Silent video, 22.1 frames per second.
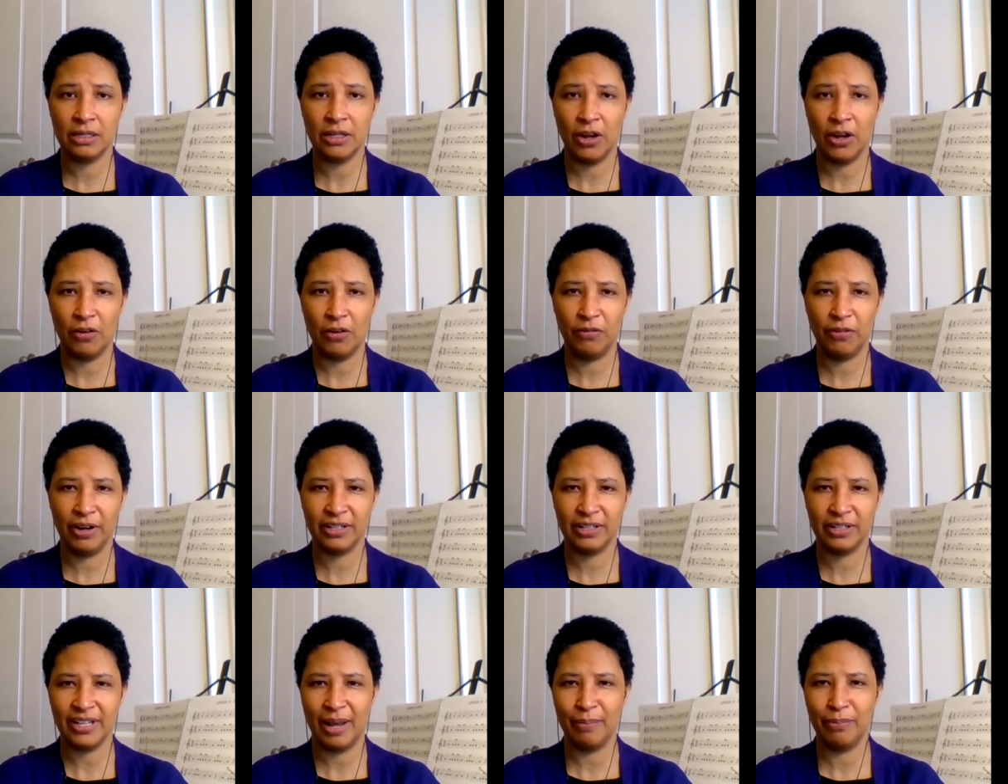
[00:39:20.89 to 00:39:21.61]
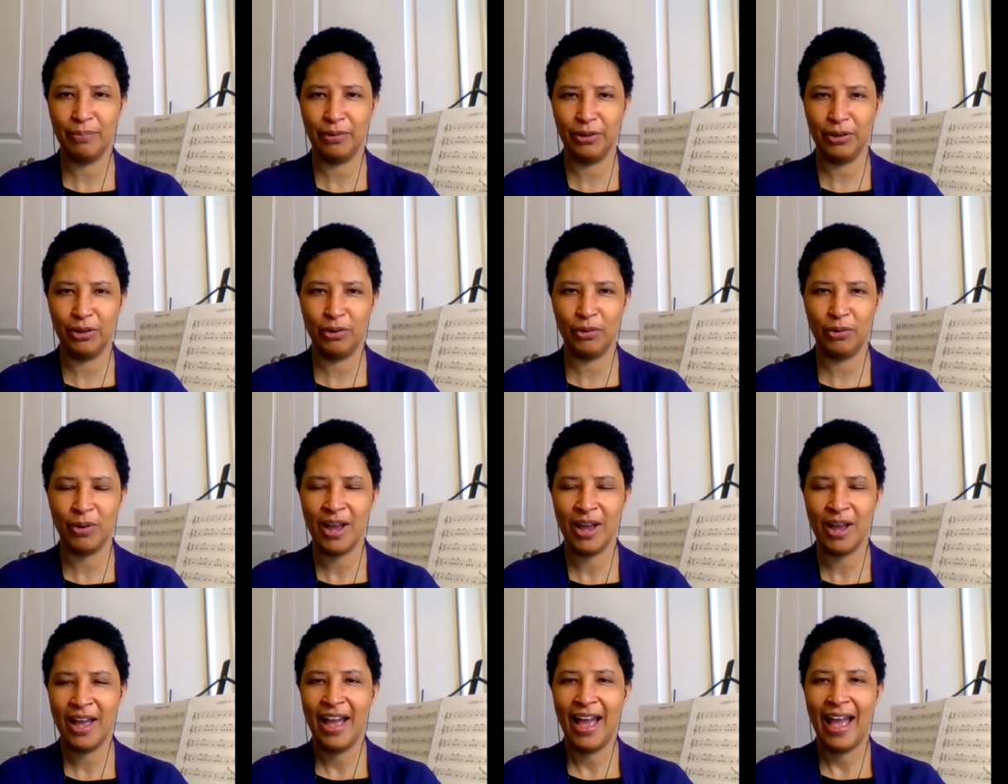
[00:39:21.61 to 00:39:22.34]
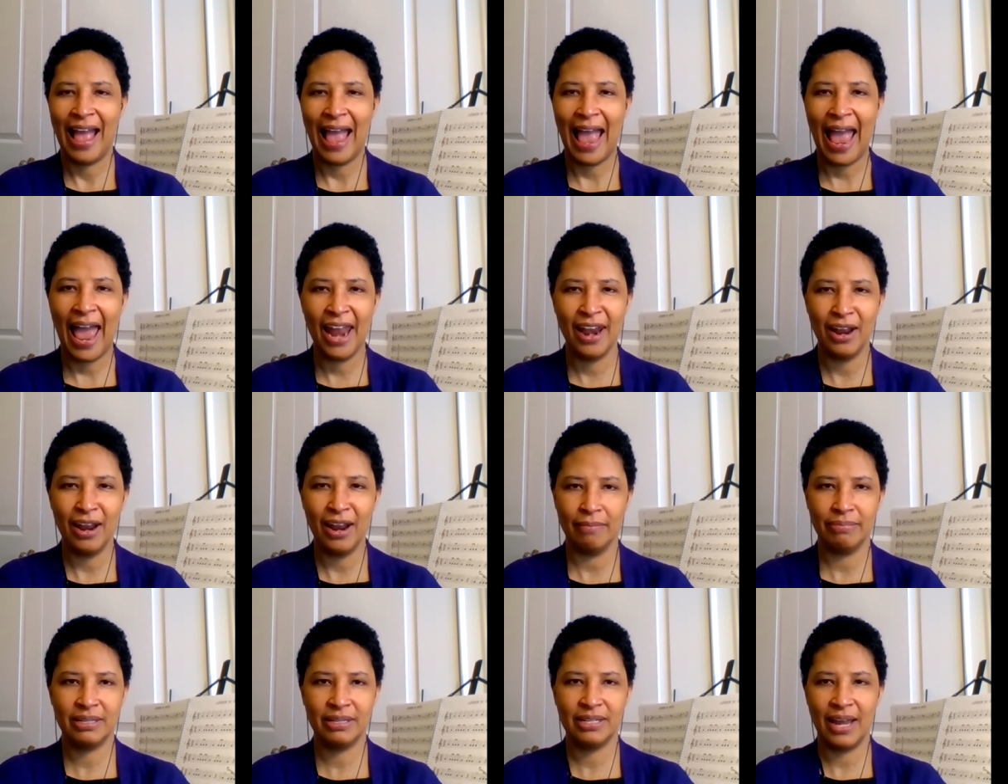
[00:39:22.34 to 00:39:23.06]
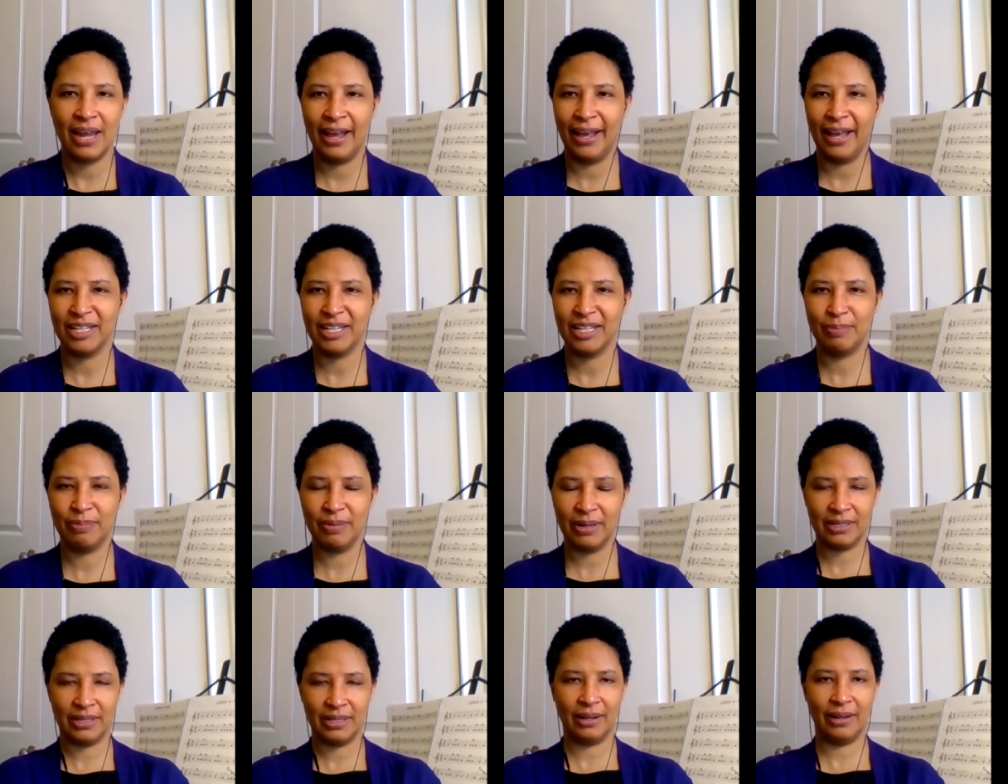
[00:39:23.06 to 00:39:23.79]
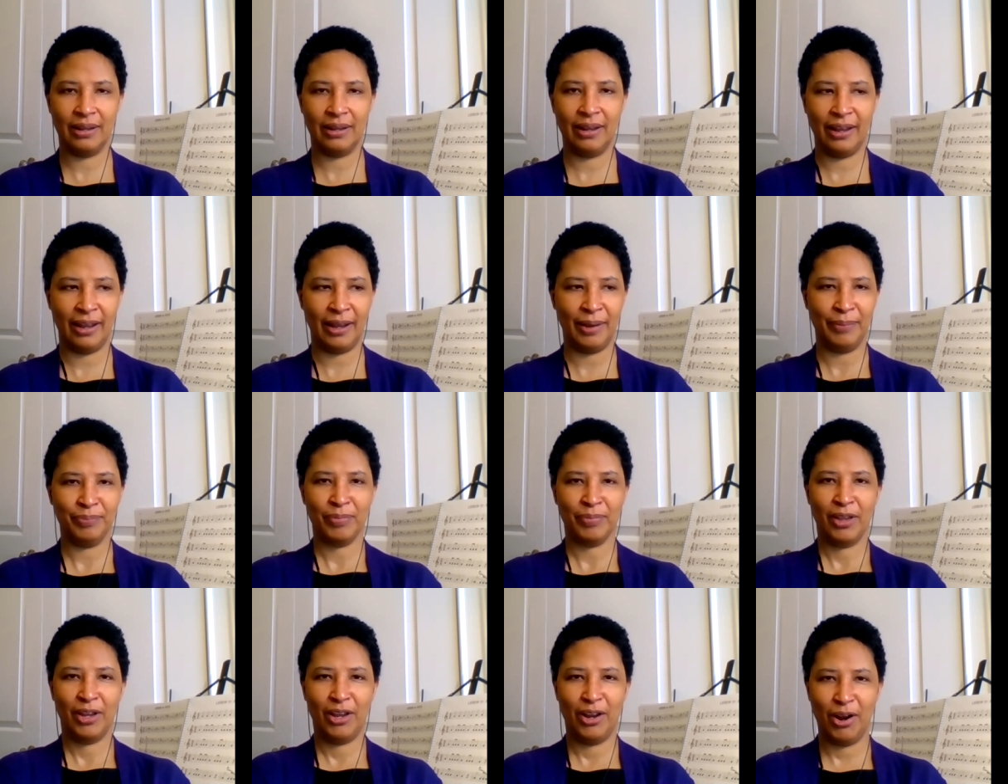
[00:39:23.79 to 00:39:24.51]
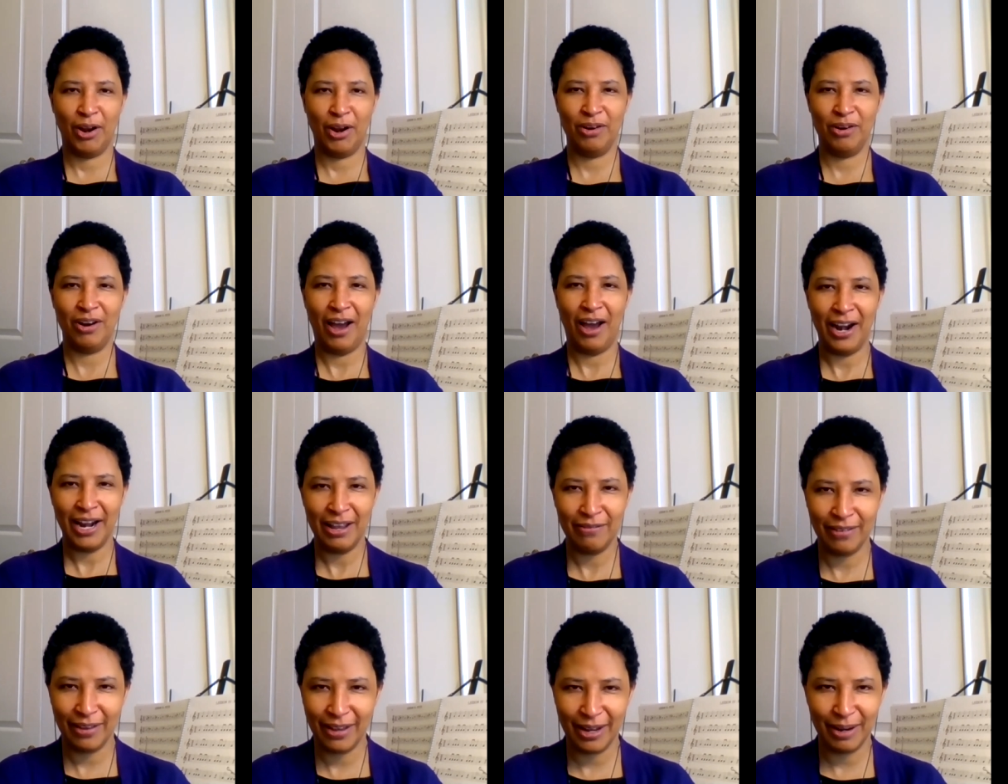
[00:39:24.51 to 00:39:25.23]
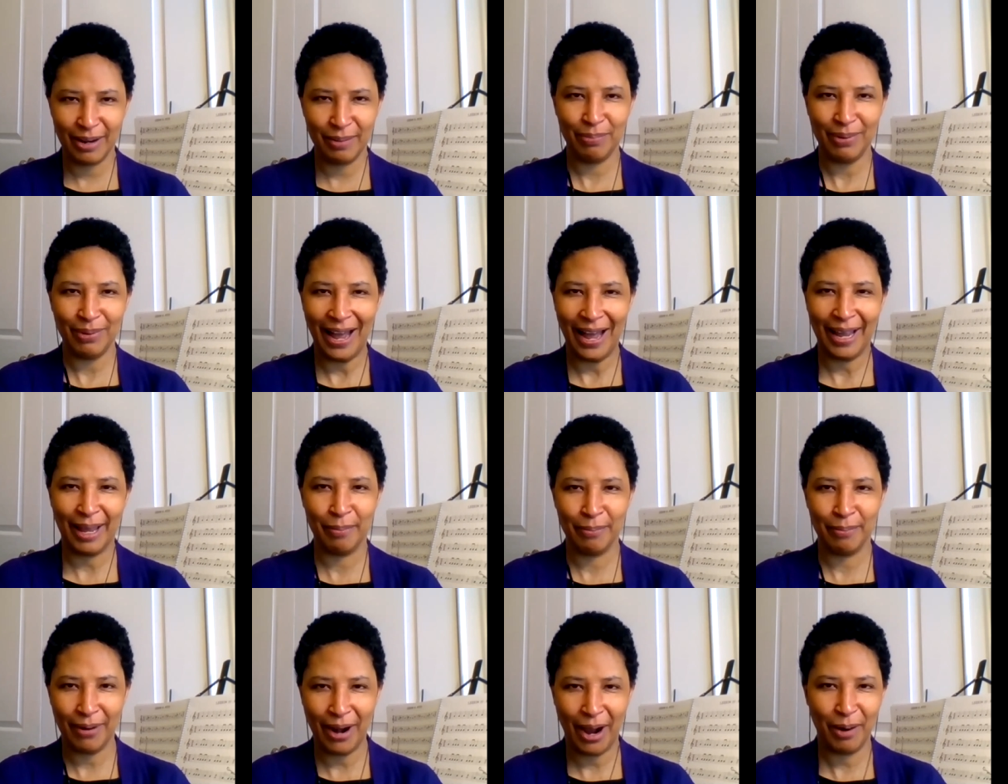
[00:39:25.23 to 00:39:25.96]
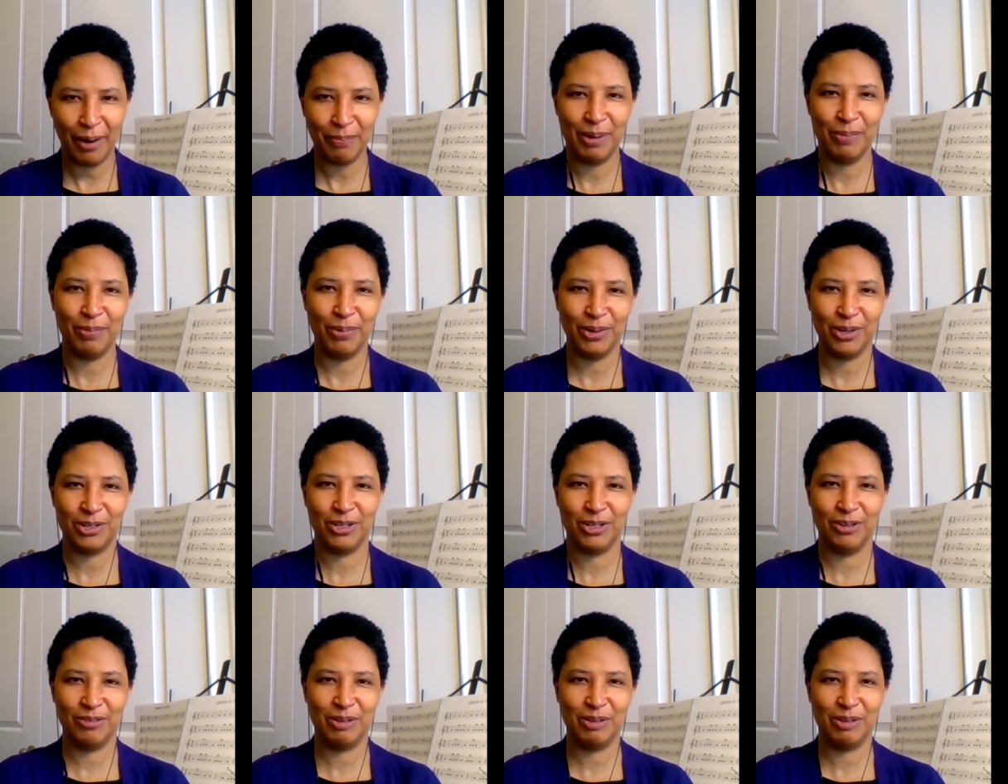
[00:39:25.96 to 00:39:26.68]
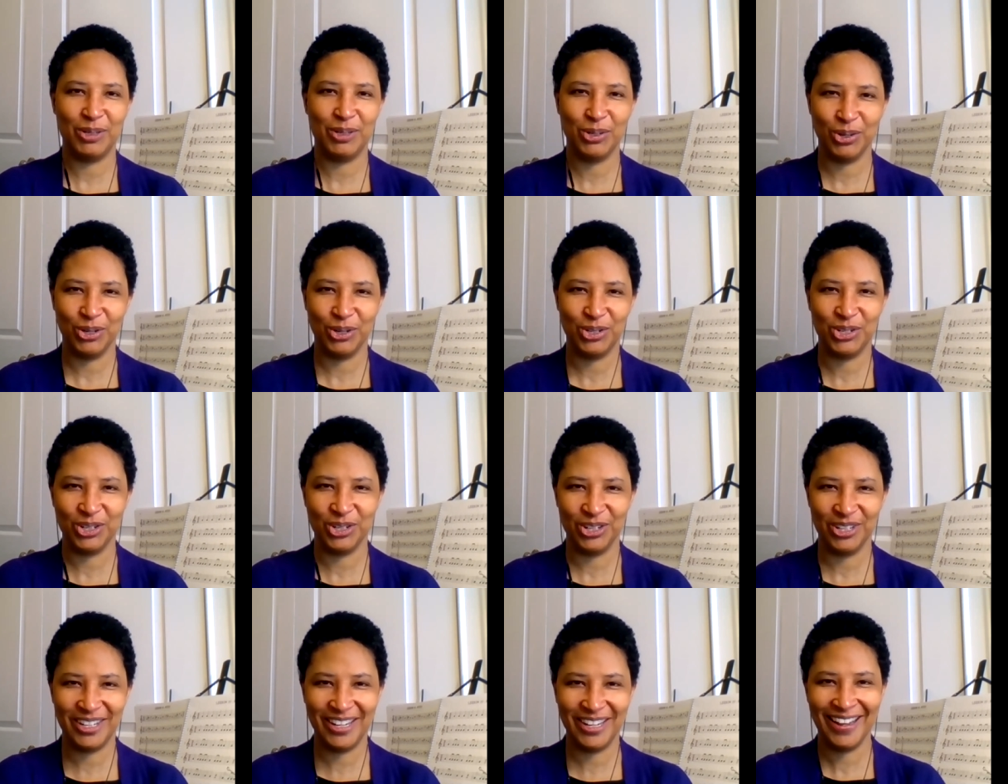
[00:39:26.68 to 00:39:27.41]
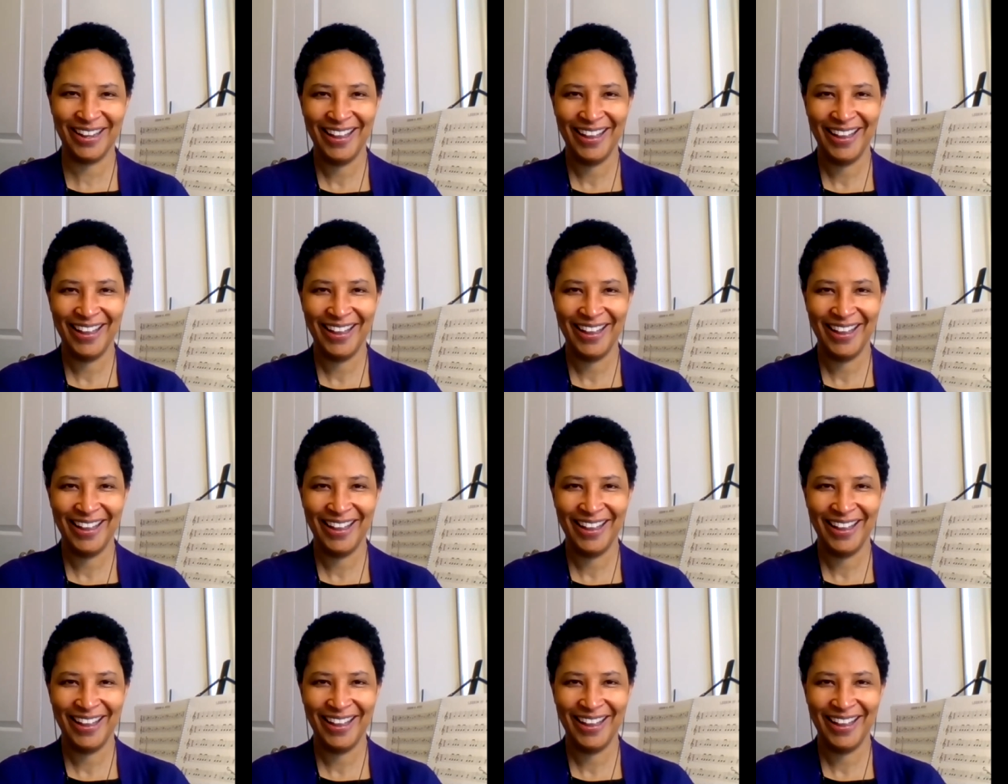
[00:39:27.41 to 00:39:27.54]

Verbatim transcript: So, for example, you end up saying explicitly, you know, not even black and brown people deserve to be tortured.